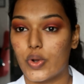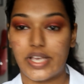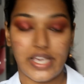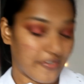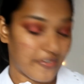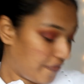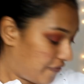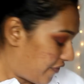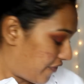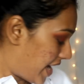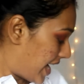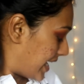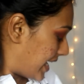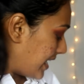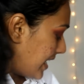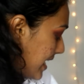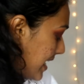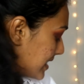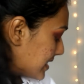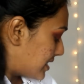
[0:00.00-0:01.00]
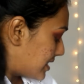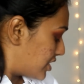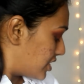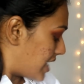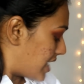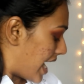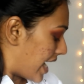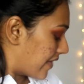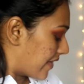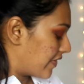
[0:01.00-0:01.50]
okay, fine, let's
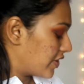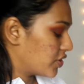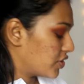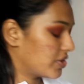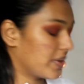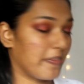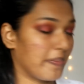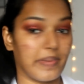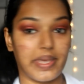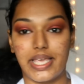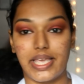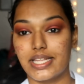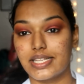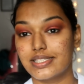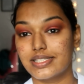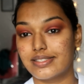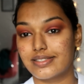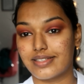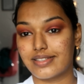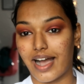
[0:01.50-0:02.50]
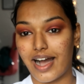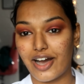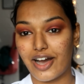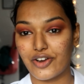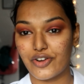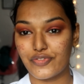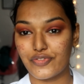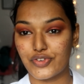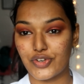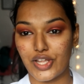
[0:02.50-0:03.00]
dive into the main
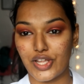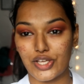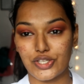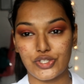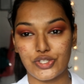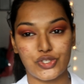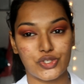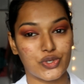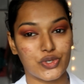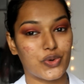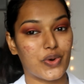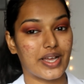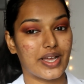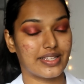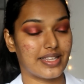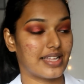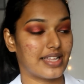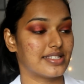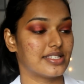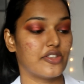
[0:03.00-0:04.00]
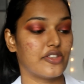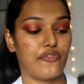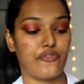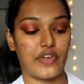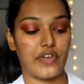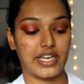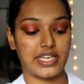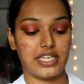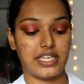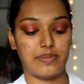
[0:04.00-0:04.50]
star of today's show, and that's the
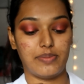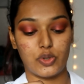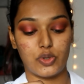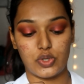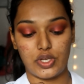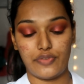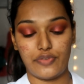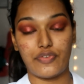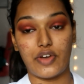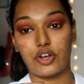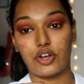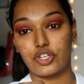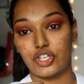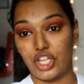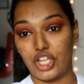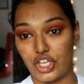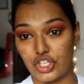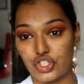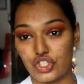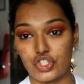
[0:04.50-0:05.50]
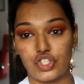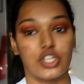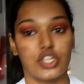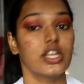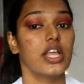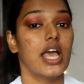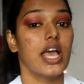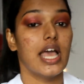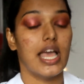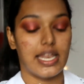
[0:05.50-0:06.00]
Fenty Beauty
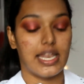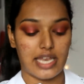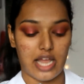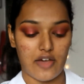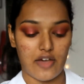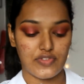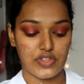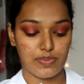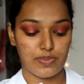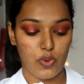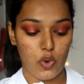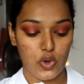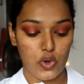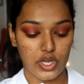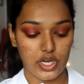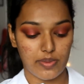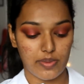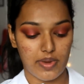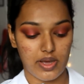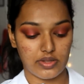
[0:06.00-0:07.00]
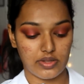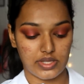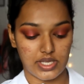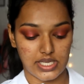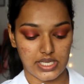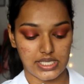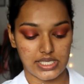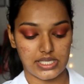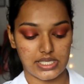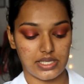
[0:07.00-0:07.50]
Foundation. Now I've spoken about
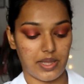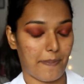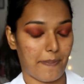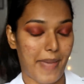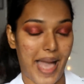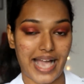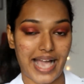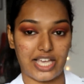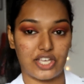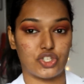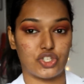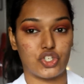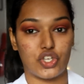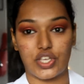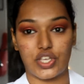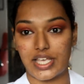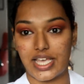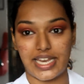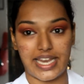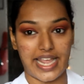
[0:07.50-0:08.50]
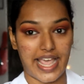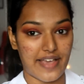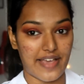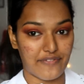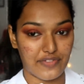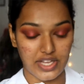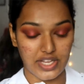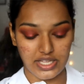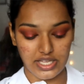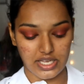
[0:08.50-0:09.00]
this, the packaging and
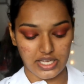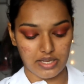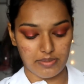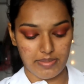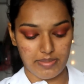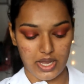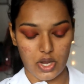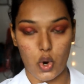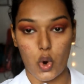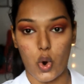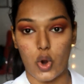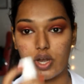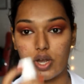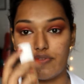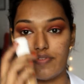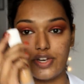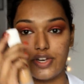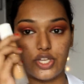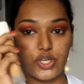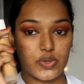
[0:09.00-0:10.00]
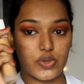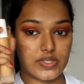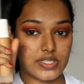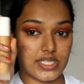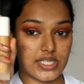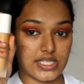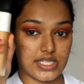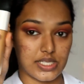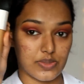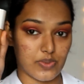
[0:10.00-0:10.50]
everything in my haul videos.
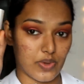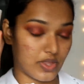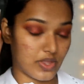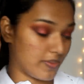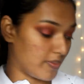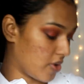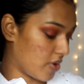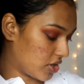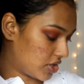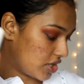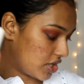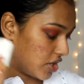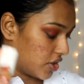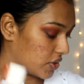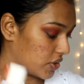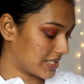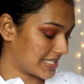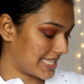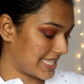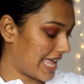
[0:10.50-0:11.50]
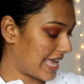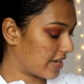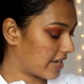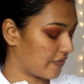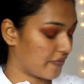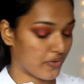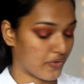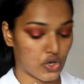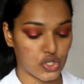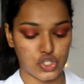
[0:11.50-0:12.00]
This is what the bottle looks like.
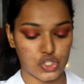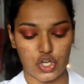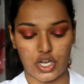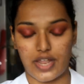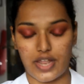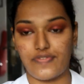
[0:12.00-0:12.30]
Of course, you all